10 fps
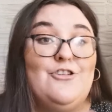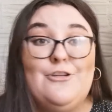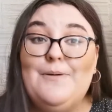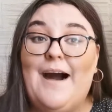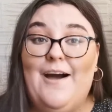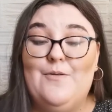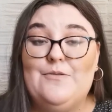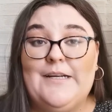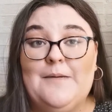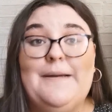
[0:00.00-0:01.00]
The two I
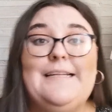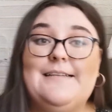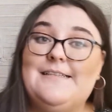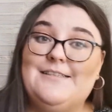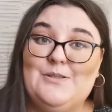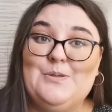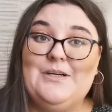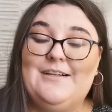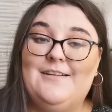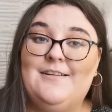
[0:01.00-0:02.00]
would recommend is
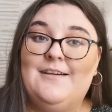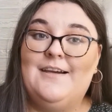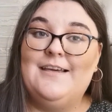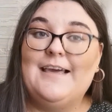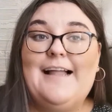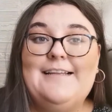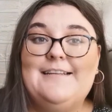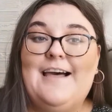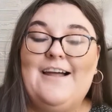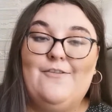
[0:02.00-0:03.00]
Google
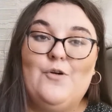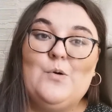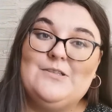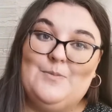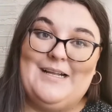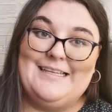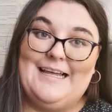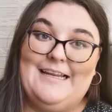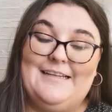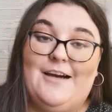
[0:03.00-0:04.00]
Calendar and of course
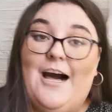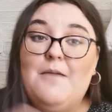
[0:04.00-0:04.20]
One Calendar.